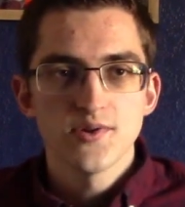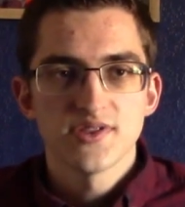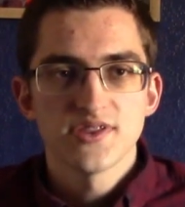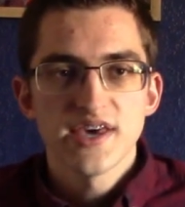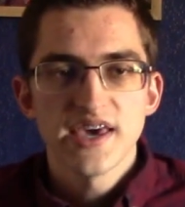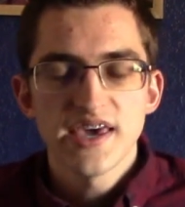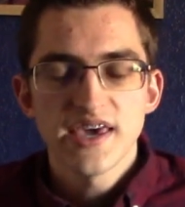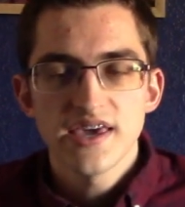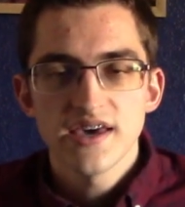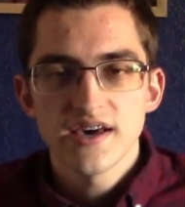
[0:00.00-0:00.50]

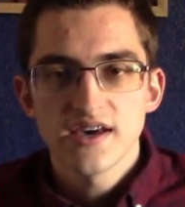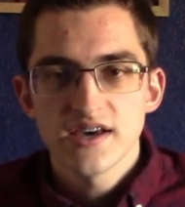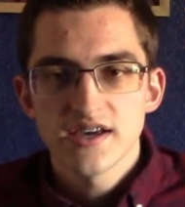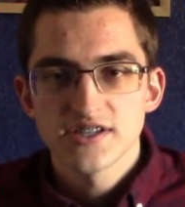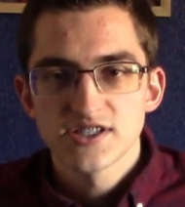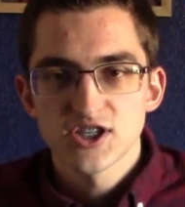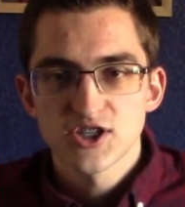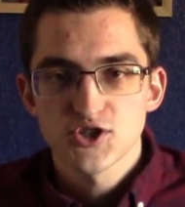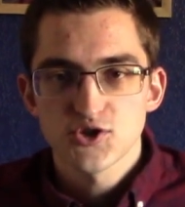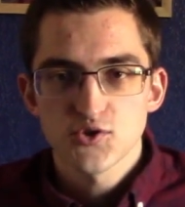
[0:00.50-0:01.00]
they
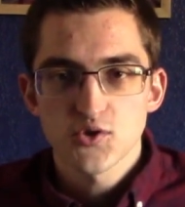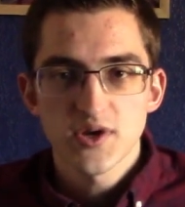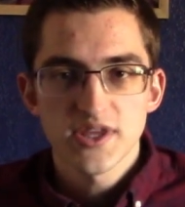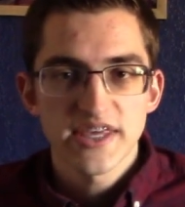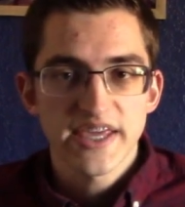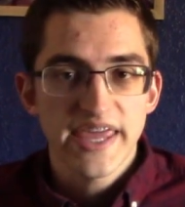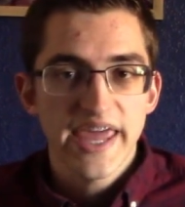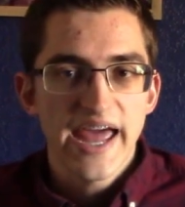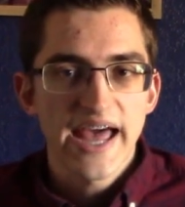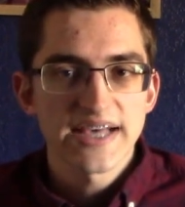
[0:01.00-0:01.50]
destroy
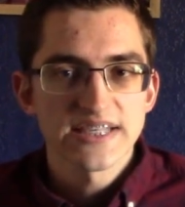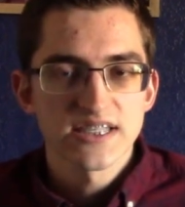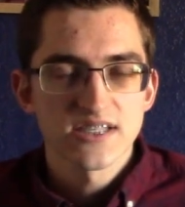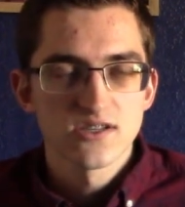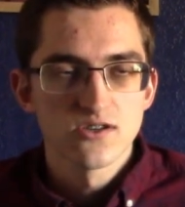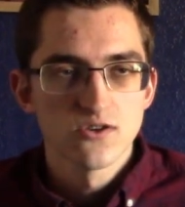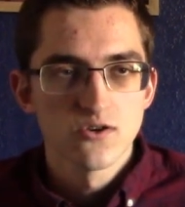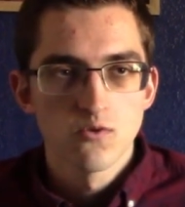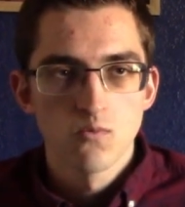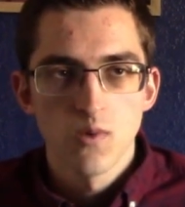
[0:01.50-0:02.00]
the
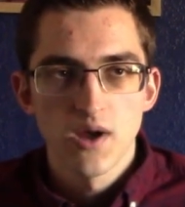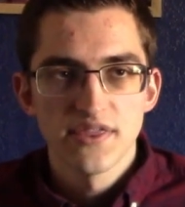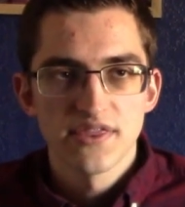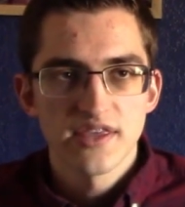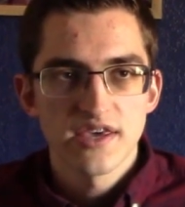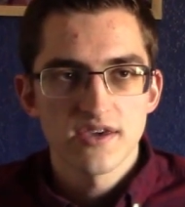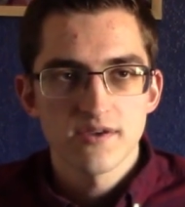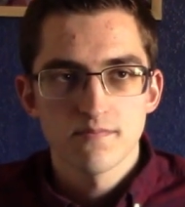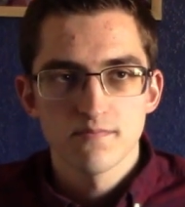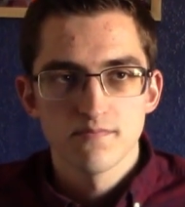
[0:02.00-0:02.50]
castle when
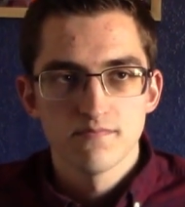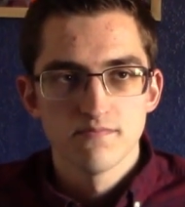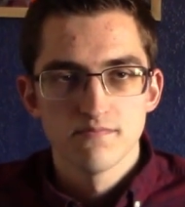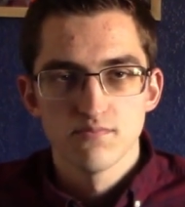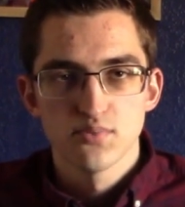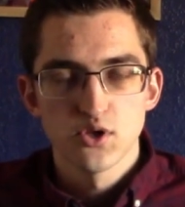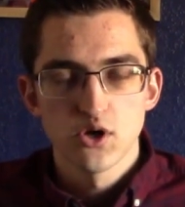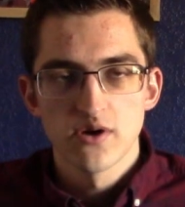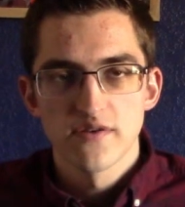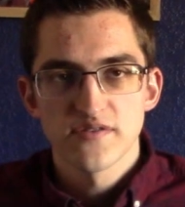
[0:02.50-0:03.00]
they
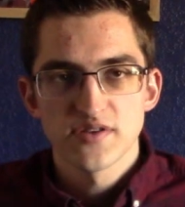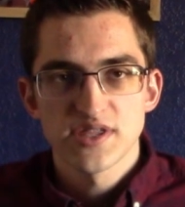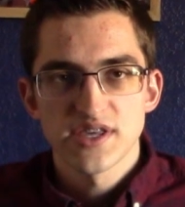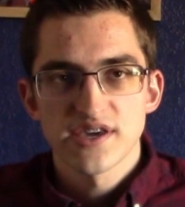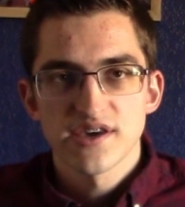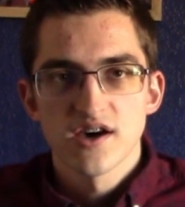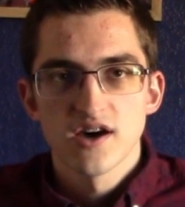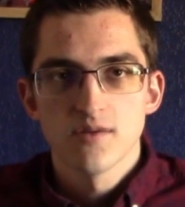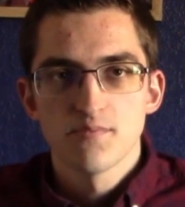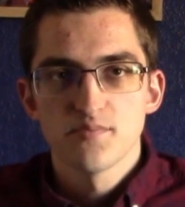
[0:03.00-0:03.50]
blow
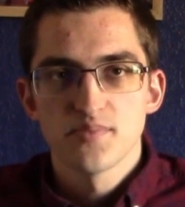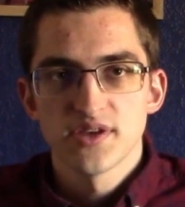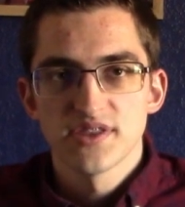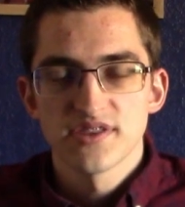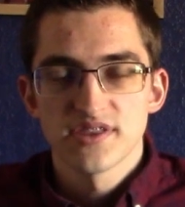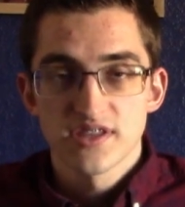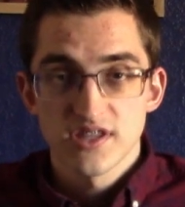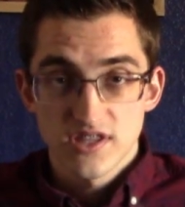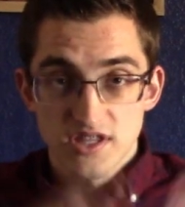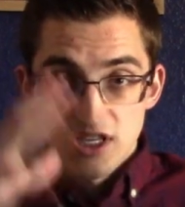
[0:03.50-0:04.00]
everything up,
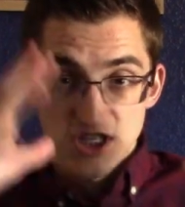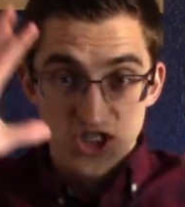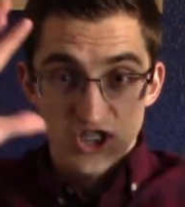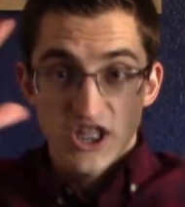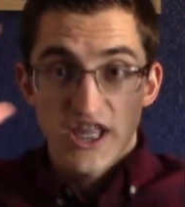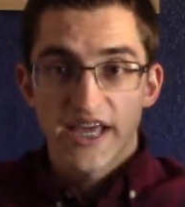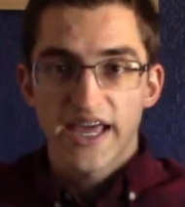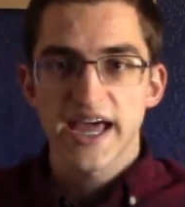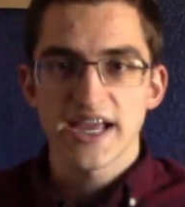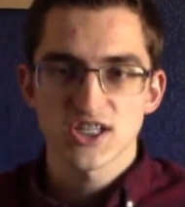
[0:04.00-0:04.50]
and it
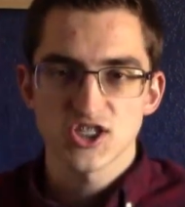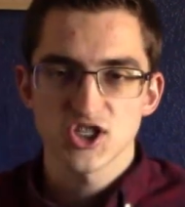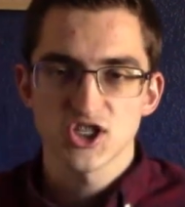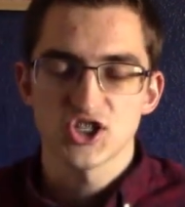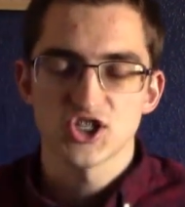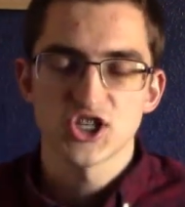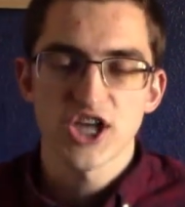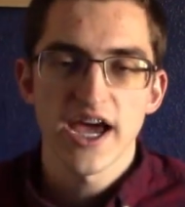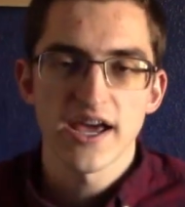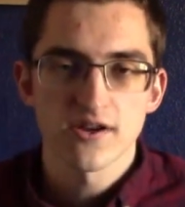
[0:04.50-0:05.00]
like actually
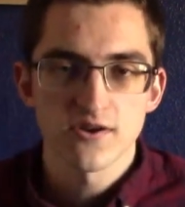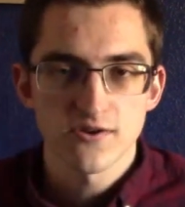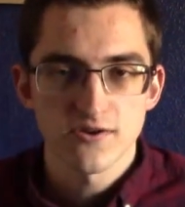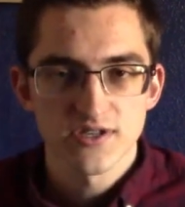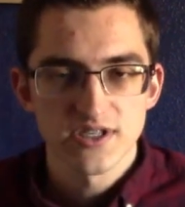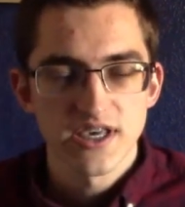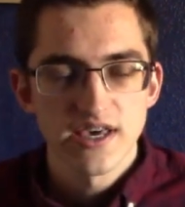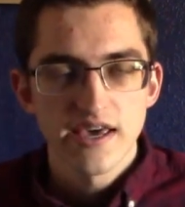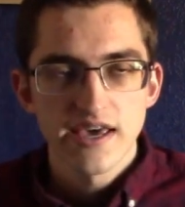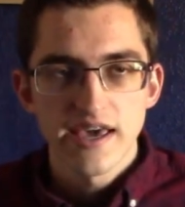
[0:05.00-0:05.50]

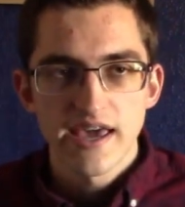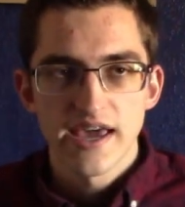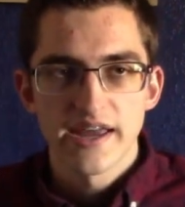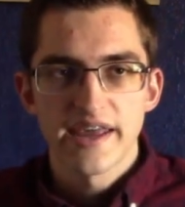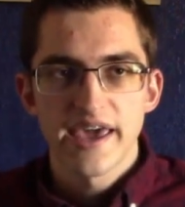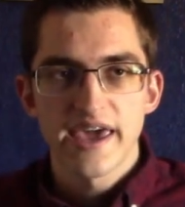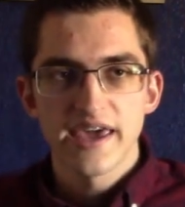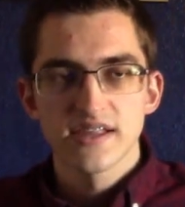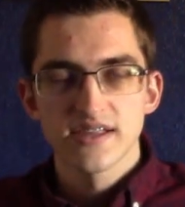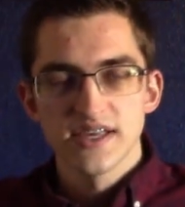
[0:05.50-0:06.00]
shatters, and
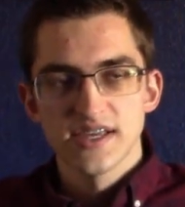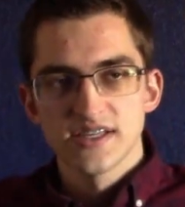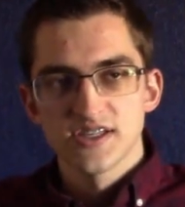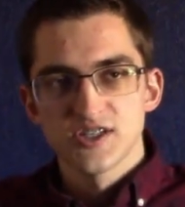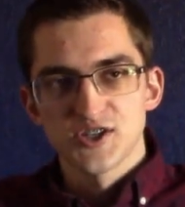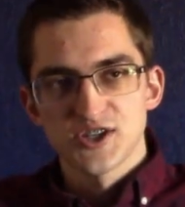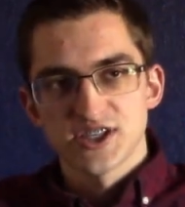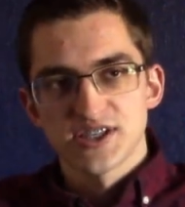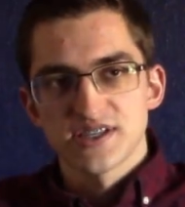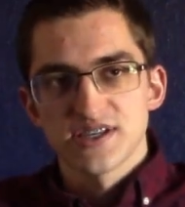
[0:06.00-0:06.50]
Aelin
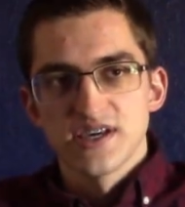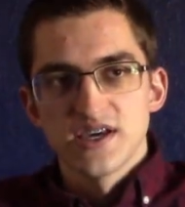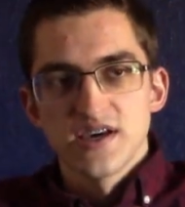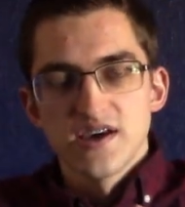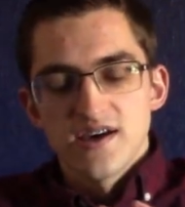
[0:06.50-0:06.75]
just...